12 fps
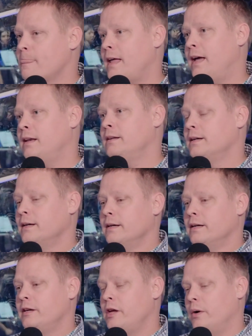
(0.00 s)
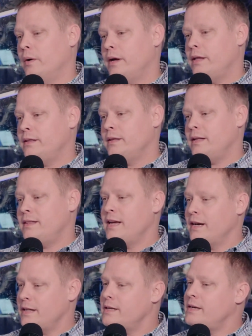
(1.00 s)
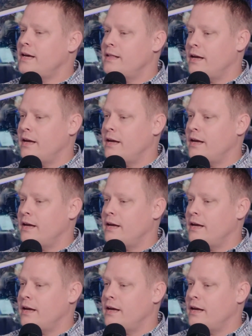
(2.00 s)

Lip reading: And at the end of the day,